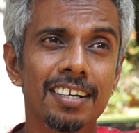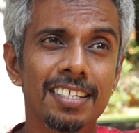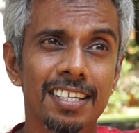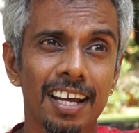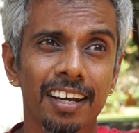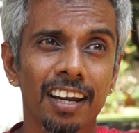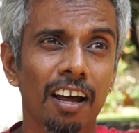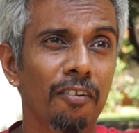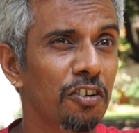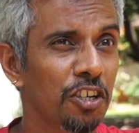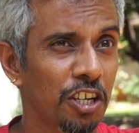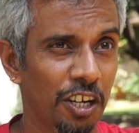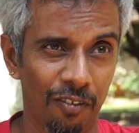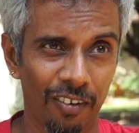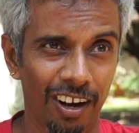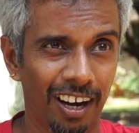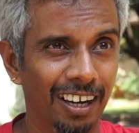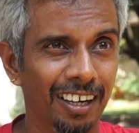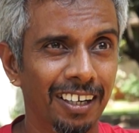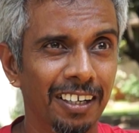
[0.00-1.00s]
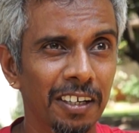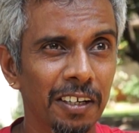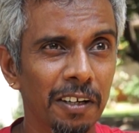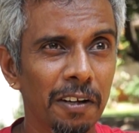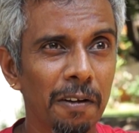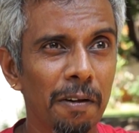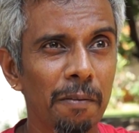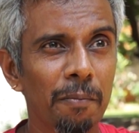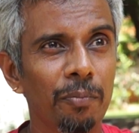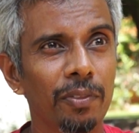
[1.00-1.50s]
son of Shiva.
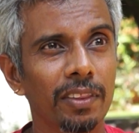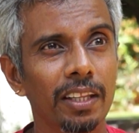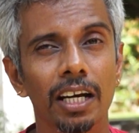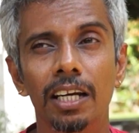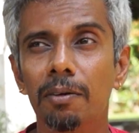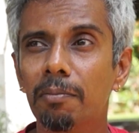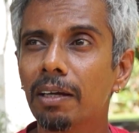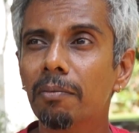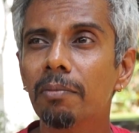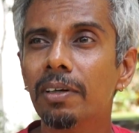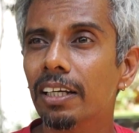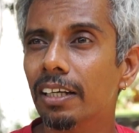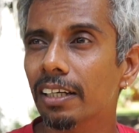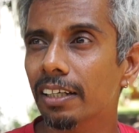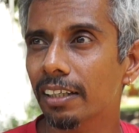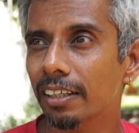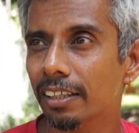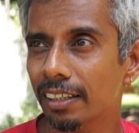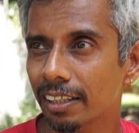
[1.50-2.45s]
That may be